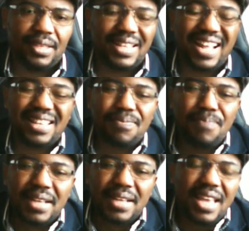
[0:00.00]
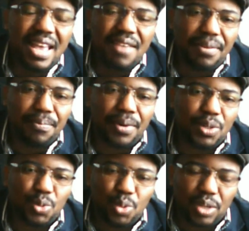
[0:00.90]
That makes
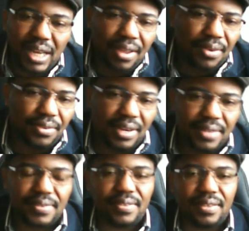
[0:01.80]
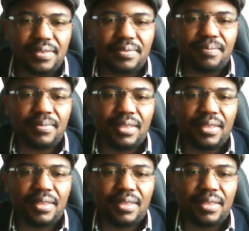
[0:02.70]
everybody to rely on United States.